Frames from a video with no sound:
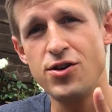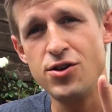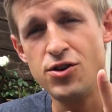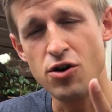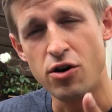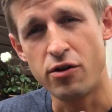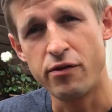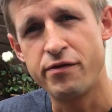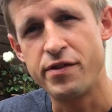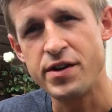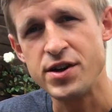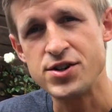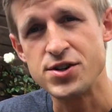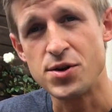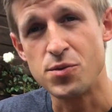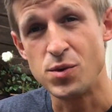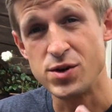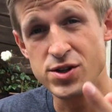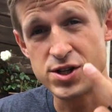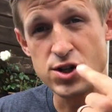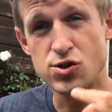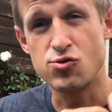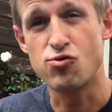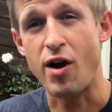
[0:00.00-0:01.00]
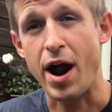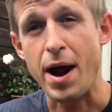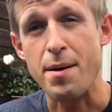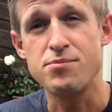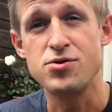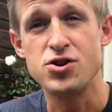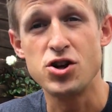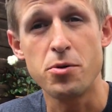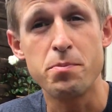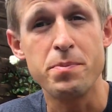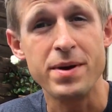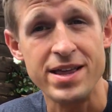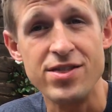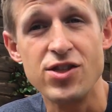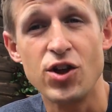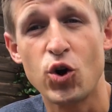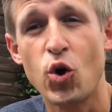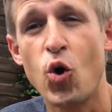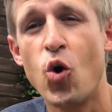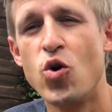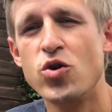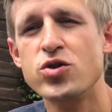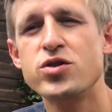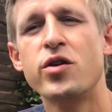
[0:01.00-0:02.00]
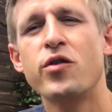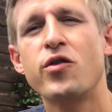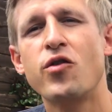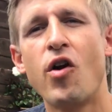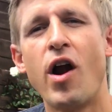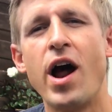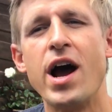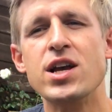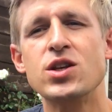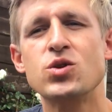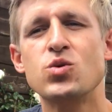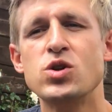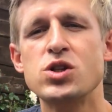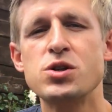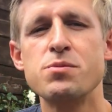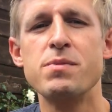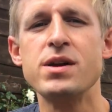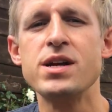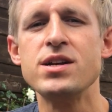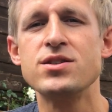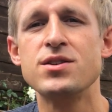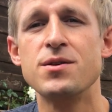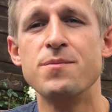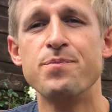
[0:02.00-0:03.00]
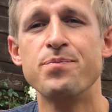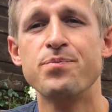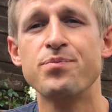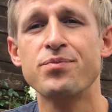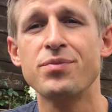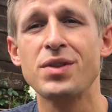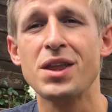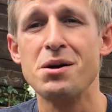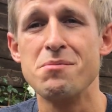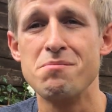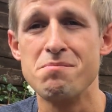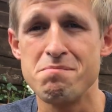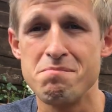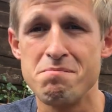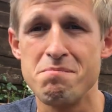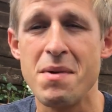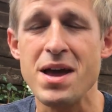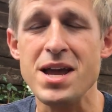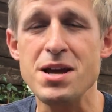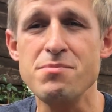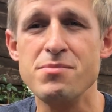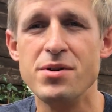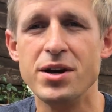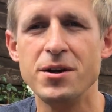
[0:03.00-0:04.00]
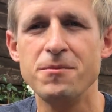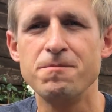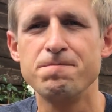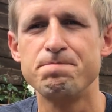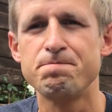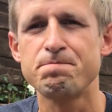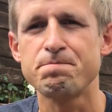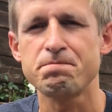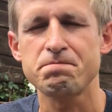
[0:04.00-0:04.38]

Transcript: your vision, which is wrapped up in the cause of Christ, which means maybe